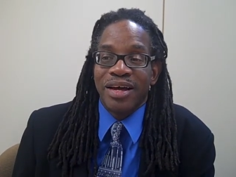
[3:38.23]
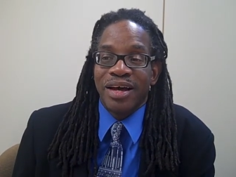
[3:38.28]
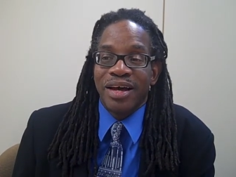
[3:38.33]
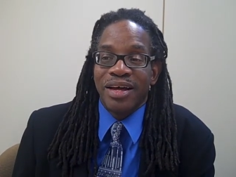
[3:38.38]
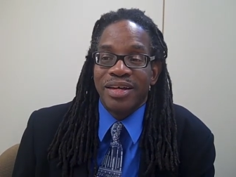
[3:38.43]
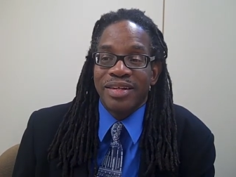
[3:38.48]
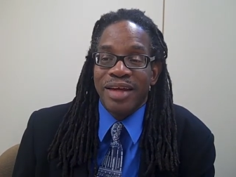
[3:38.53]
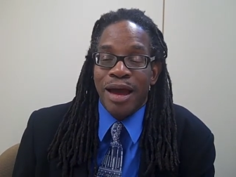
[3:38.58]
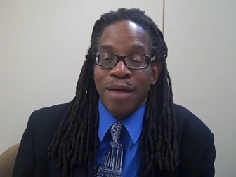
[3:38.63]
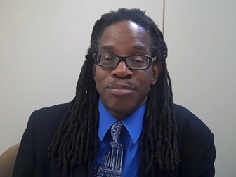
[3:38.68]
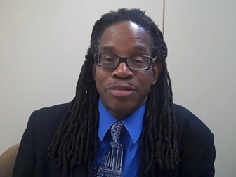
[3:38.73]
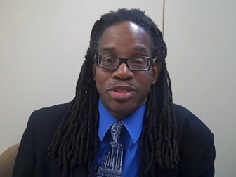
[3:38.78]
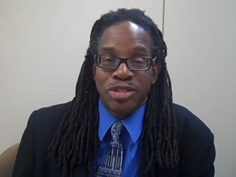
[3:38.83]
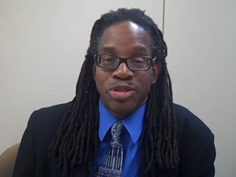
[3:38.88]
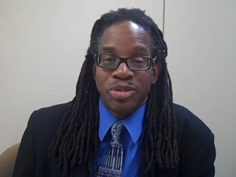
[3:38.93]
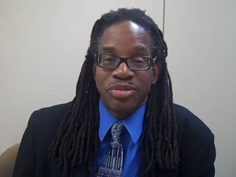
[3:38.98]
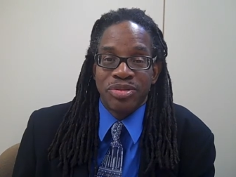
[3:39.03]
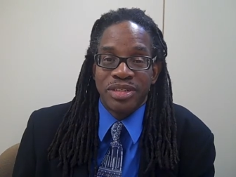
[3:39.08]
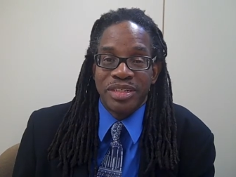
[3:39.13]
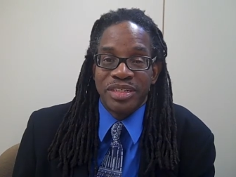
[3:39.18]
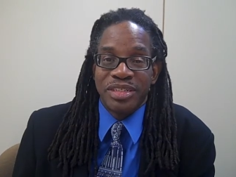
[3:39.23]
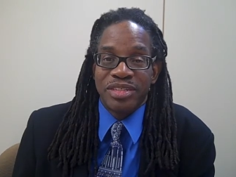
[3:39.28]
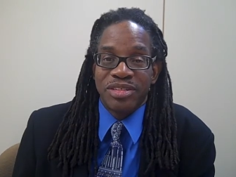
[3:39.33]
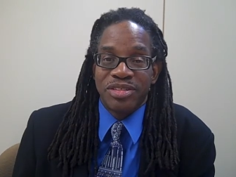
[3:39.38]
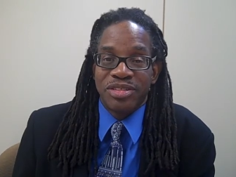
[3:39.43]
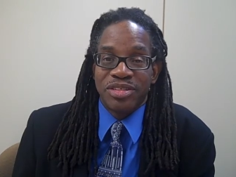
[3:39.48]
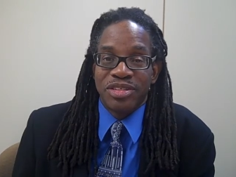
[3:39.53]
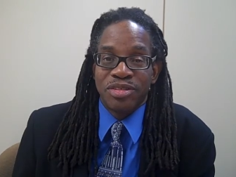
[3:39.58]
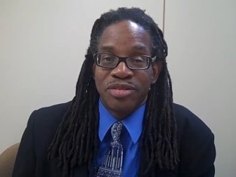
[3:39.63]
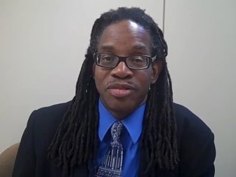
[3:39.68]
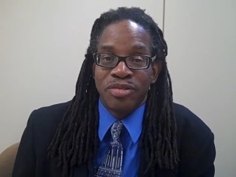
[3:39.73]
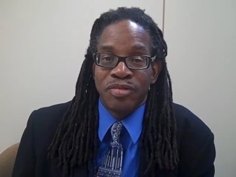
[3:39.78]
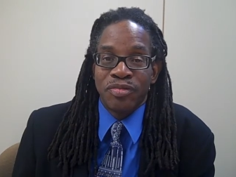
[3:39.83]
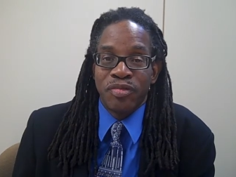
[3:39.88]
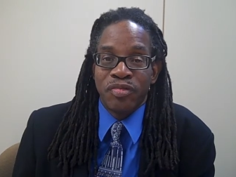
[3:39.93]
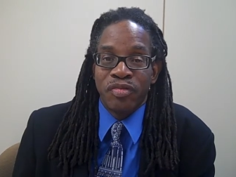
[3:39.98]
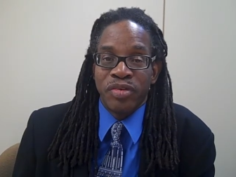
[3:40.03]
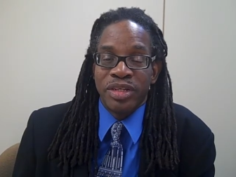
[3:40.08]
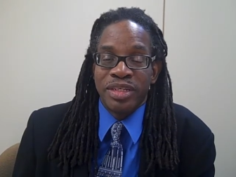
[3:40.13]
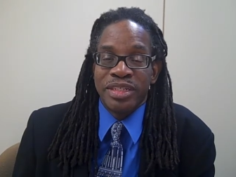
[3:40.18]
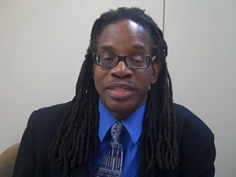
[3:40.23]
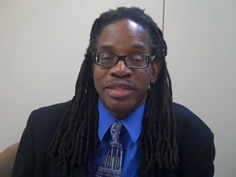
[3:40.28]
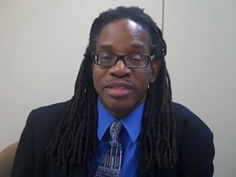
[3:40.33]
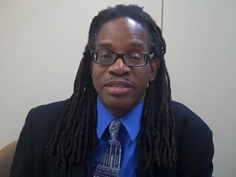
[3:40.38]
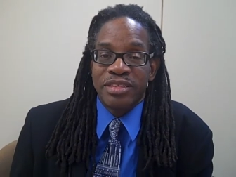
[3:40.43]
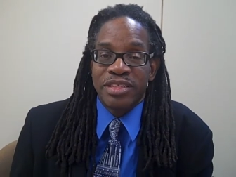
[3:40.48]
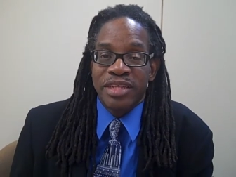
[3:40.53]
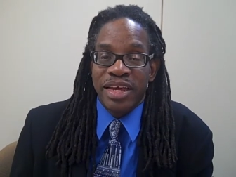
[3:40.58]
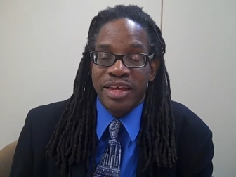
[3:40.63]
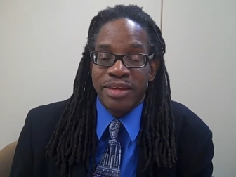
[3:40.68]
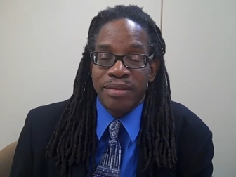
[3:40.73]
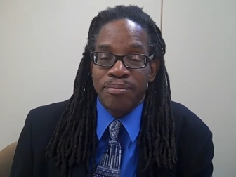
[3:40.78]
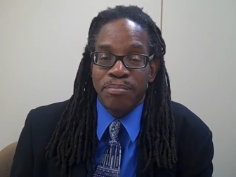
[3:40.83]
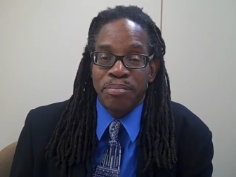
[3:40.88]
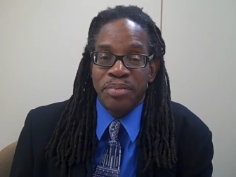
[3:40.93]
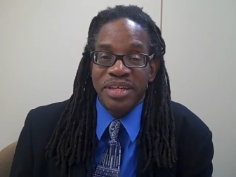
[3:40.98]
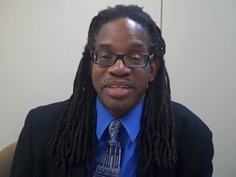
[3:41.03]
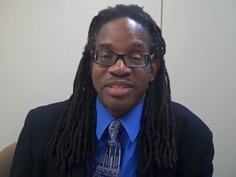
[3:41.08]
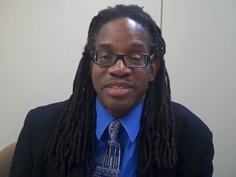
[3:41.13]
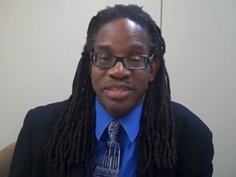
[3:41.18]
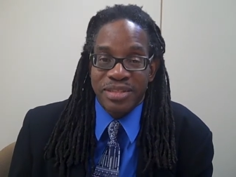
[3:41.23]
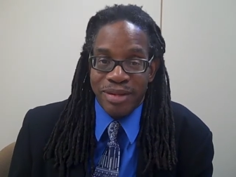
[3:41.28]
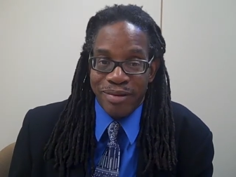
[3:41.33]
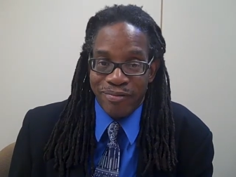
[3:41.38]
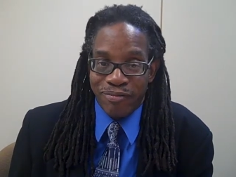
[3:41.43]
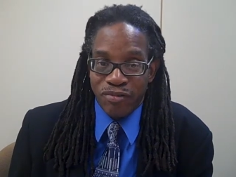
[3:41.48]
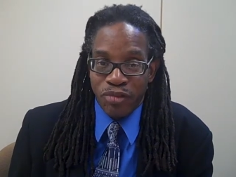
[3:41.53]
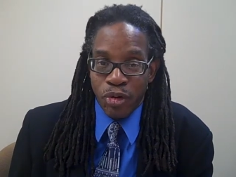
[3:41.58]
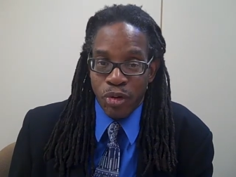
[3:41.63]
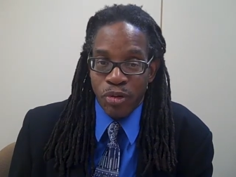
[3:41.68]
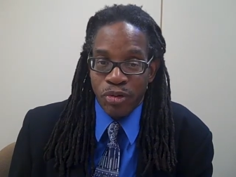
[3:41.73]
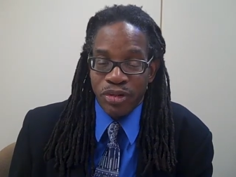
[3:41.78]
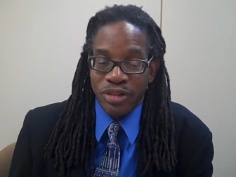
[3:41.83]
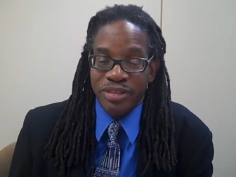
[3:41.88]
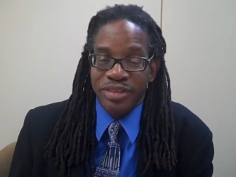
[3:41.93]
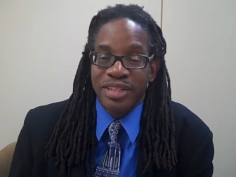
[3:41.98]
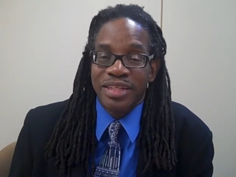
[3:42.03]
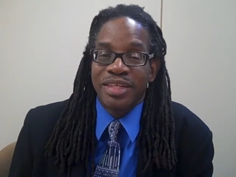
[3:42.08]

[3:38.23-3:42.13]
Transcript: an opportunity to really take a big step forward